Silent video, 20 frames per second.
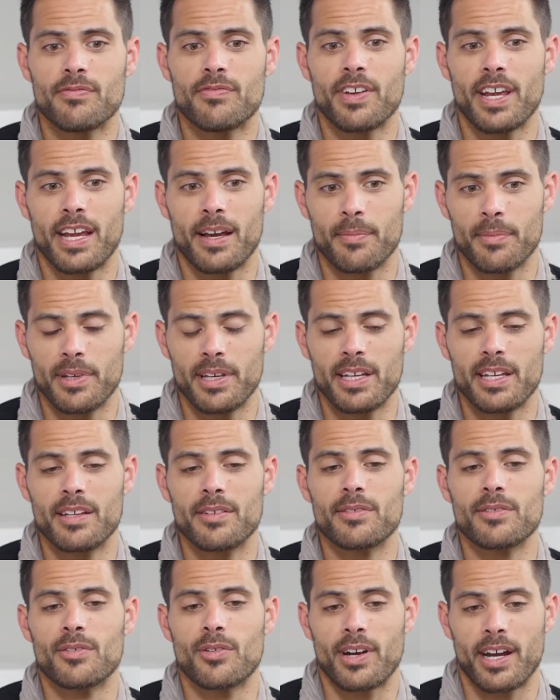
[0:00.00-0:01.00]
family
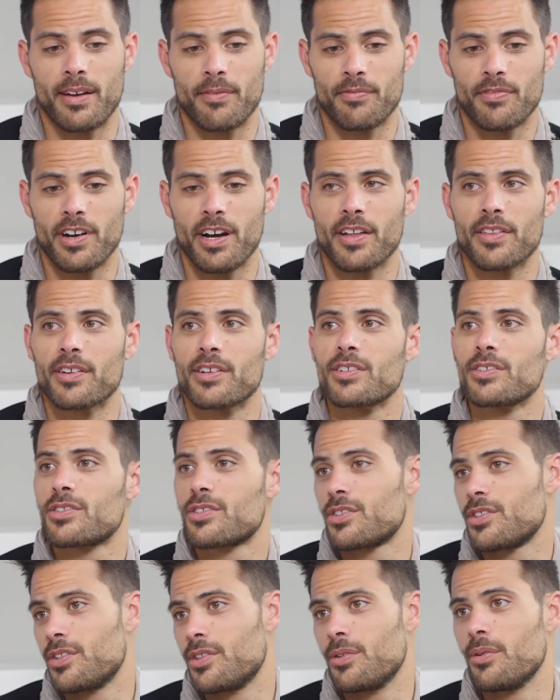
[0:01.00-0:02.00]
and grandfathers
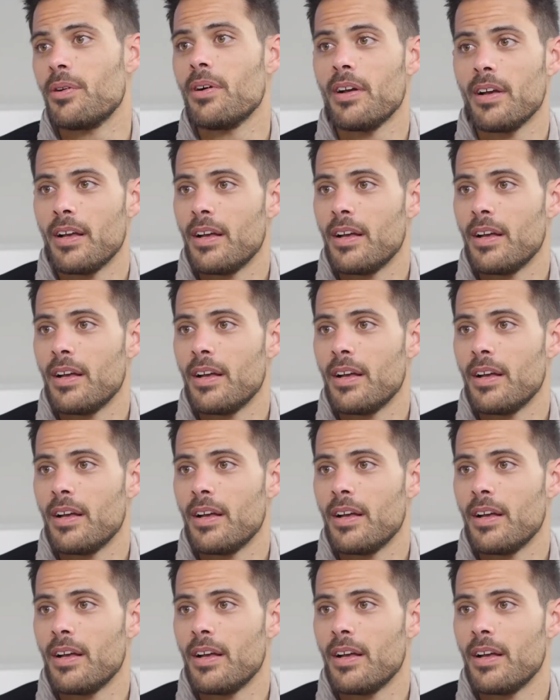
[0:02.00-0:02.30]
who